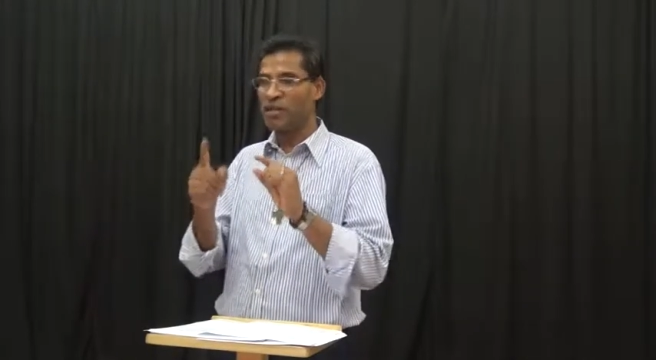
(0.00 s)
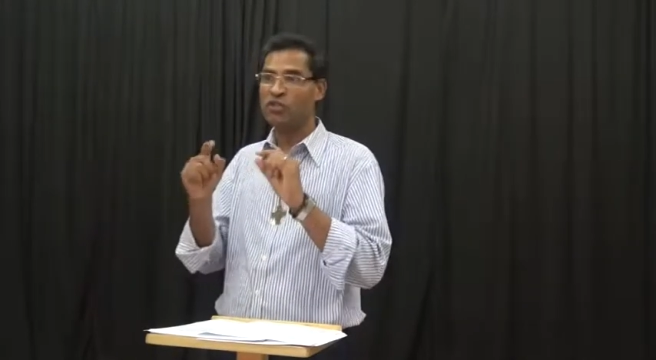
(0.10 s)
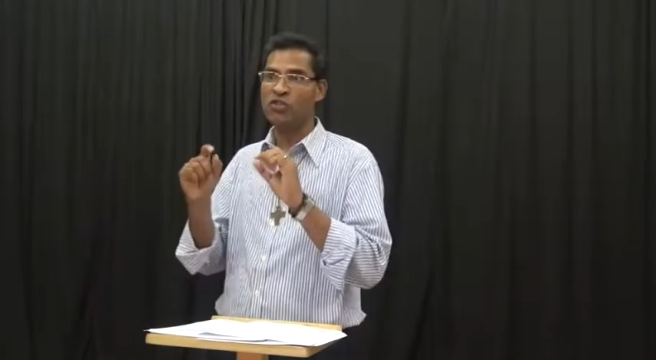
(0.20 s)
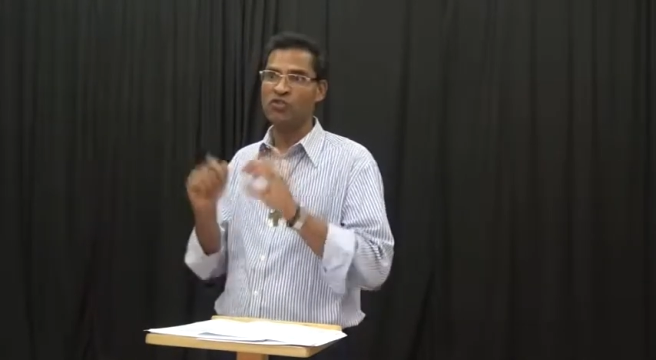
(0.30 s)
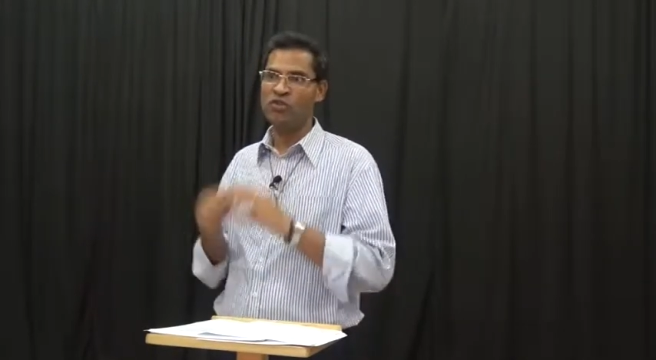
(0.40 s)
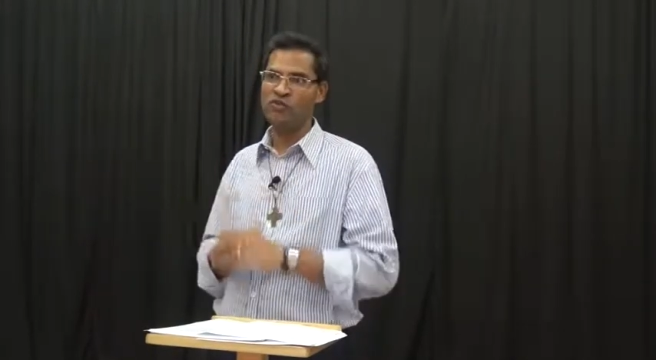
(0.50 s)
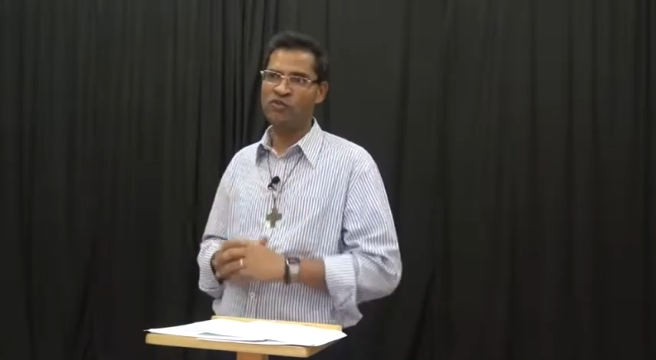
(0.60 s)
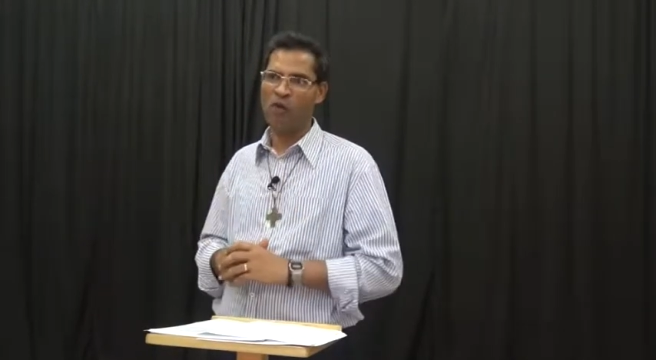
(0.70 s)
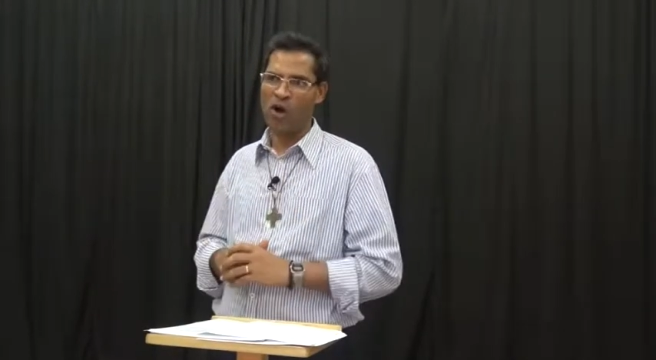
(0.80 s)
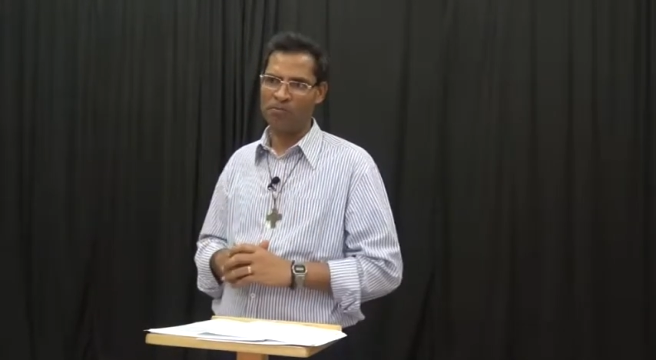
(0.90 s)
is
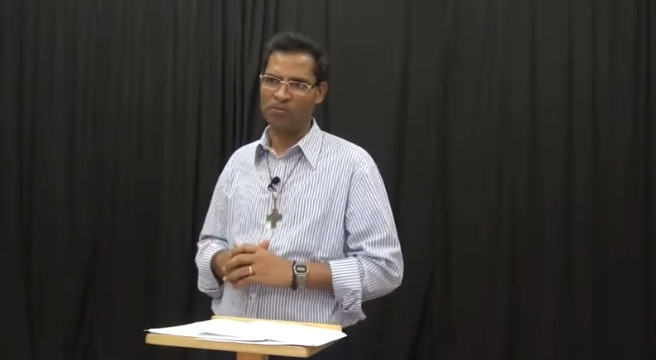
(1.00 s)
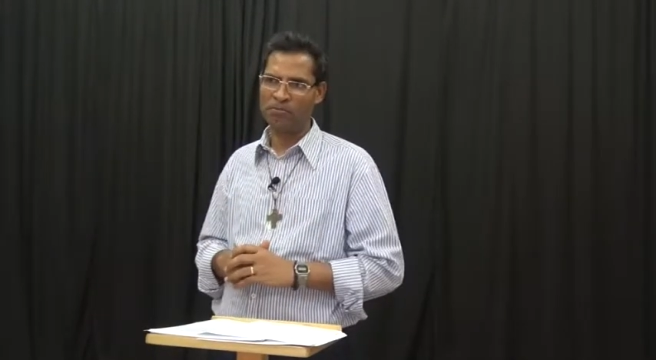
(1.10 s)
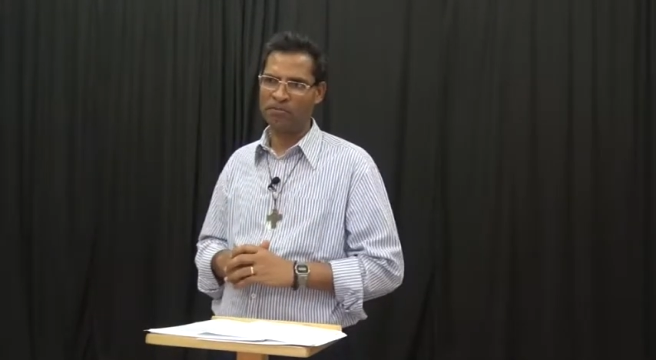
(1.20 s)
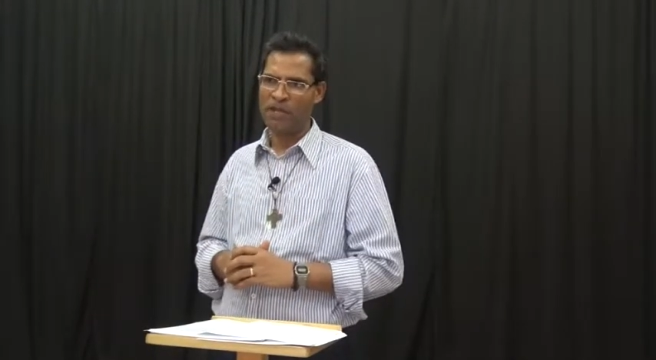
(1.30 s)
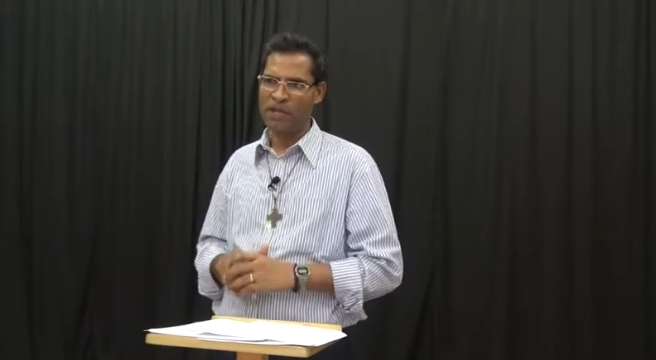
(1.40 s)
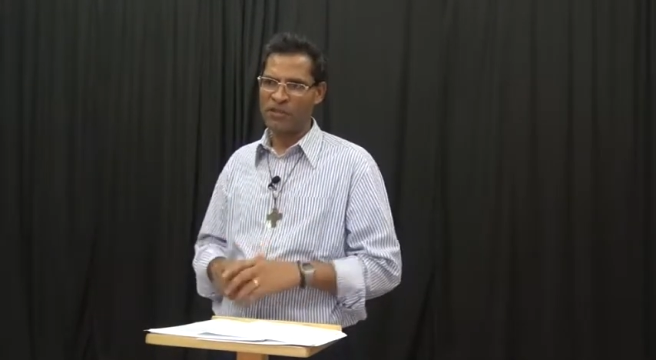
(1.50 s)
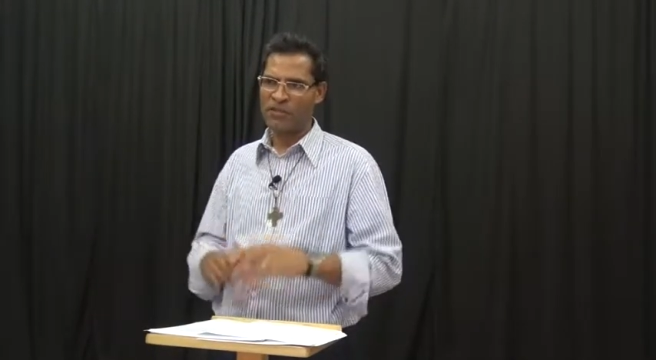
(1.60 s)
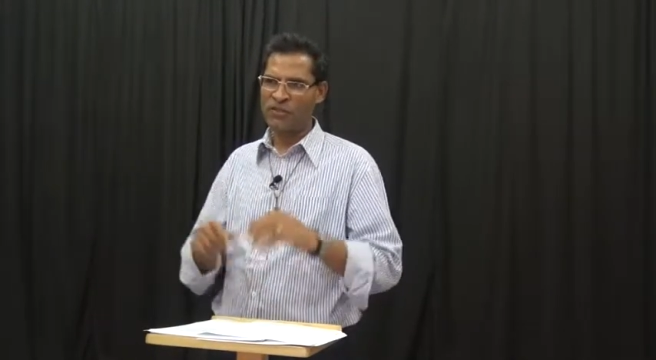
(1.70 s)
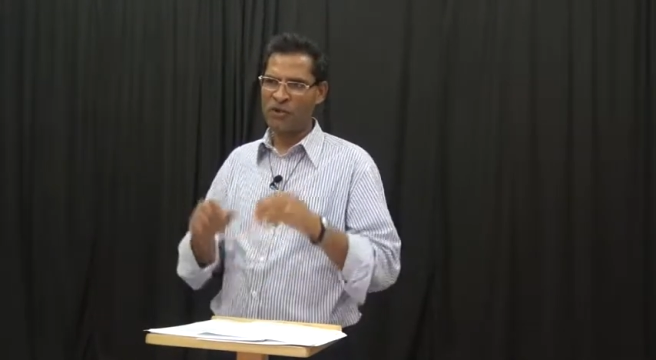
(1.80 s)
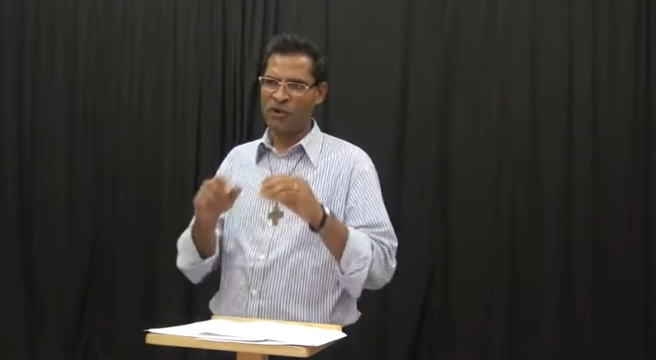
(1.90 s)
uniform.
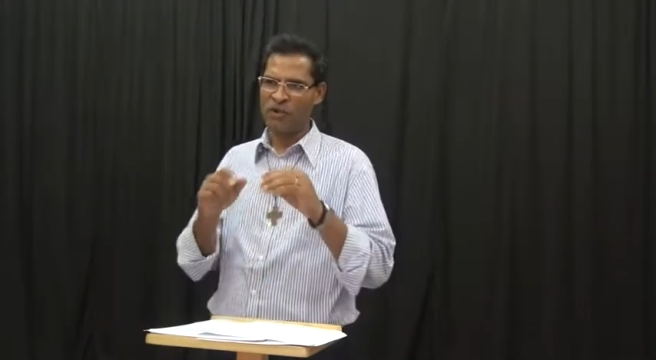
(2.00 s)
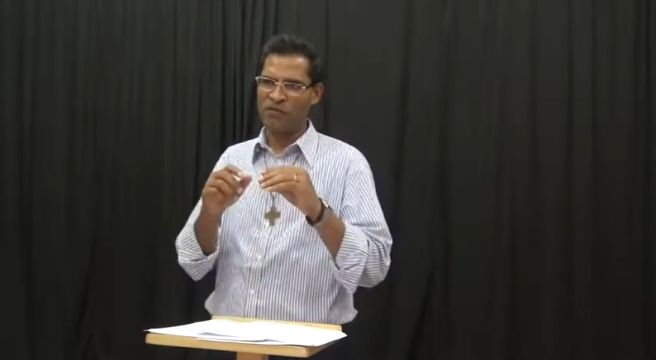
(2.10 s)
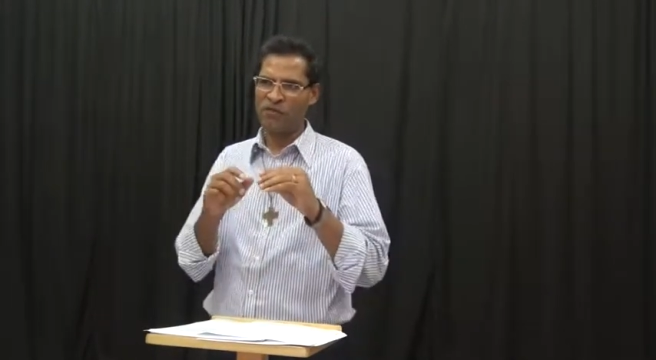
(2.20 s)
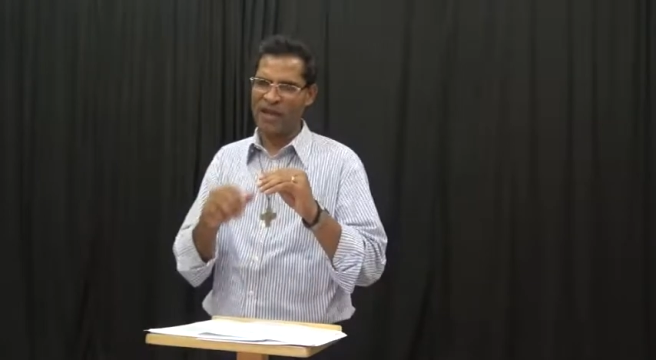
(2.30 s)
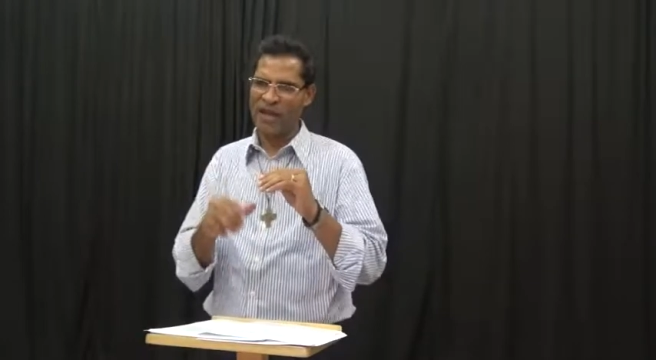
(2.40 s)
So if